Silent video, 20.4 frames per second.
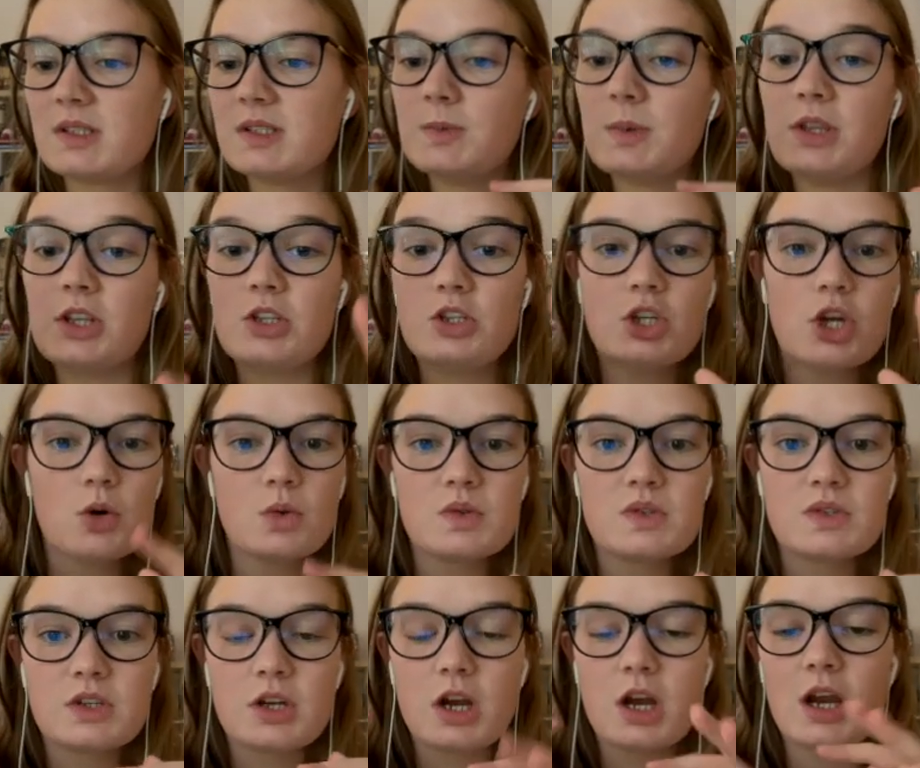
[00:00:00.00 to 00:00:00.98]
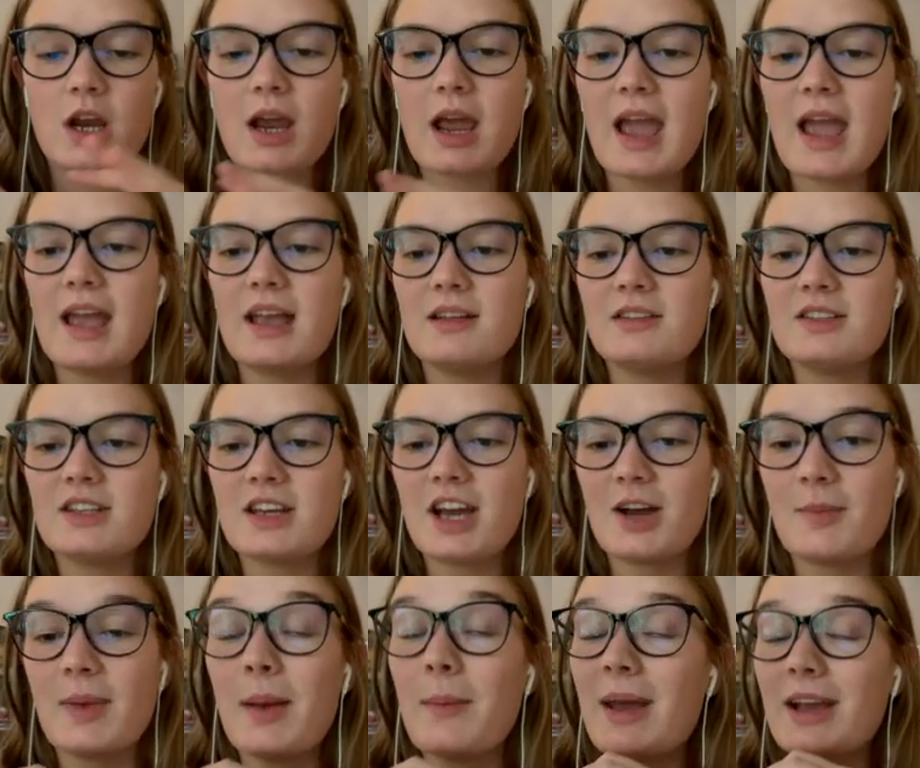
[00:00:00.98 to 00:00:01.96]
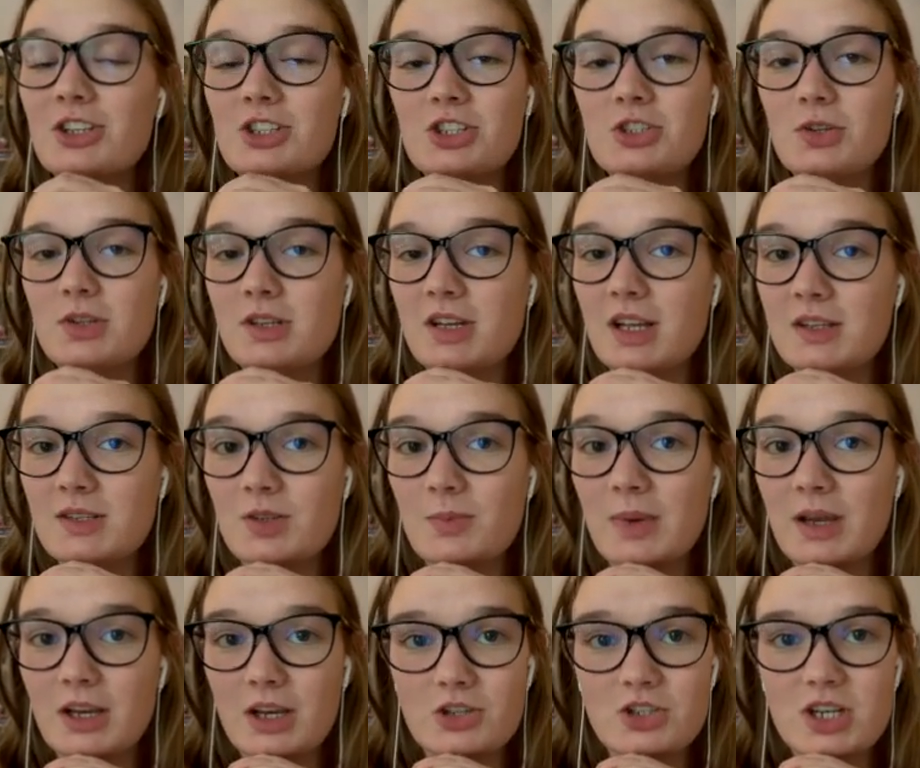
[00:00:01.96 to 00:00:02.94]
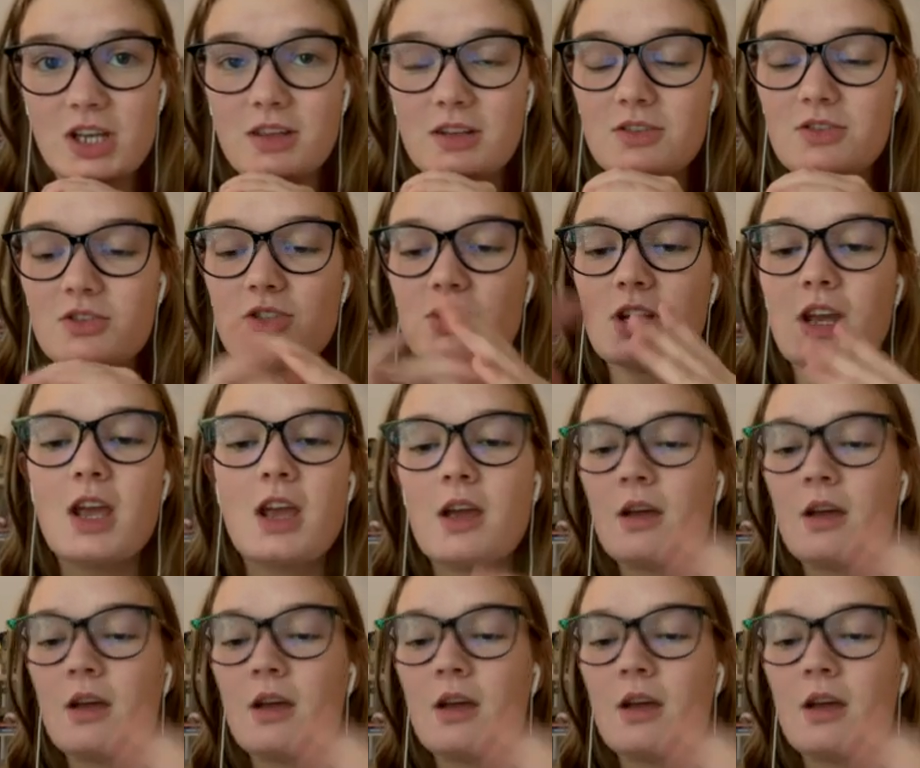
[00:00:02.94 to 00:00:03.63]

to be the jokester, and I'm actually doing the Not So Berry challenge